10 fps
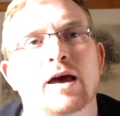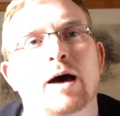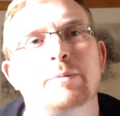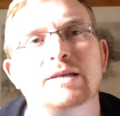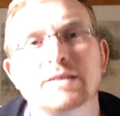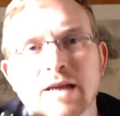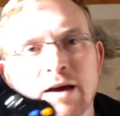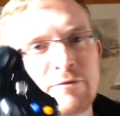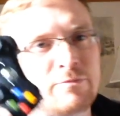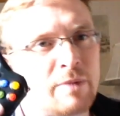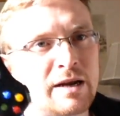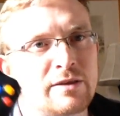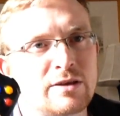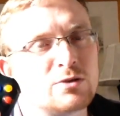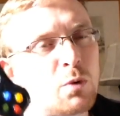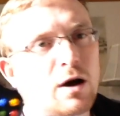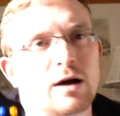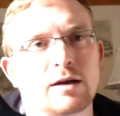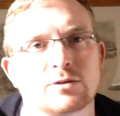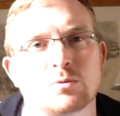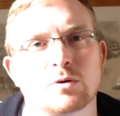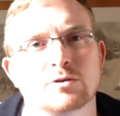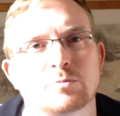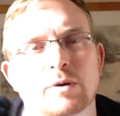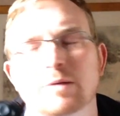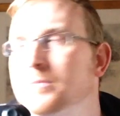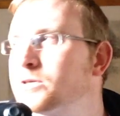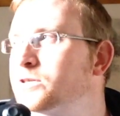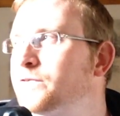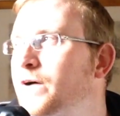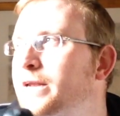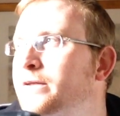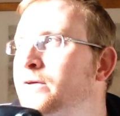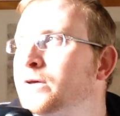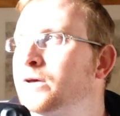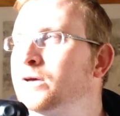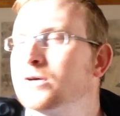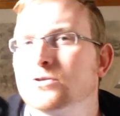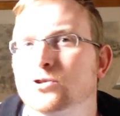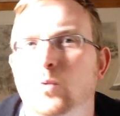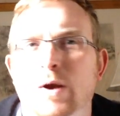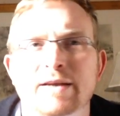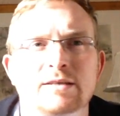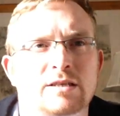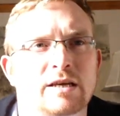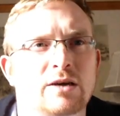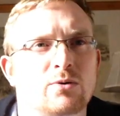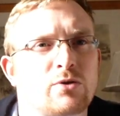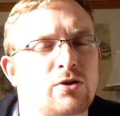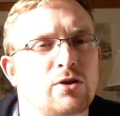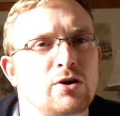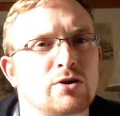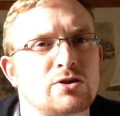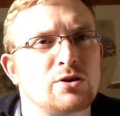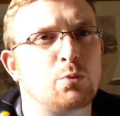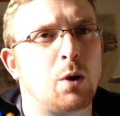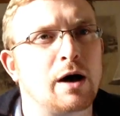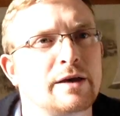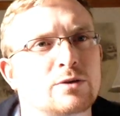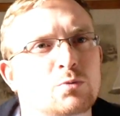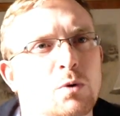I mean, he didn't have many of these wireless ones, but he must have had 20 or 30 wired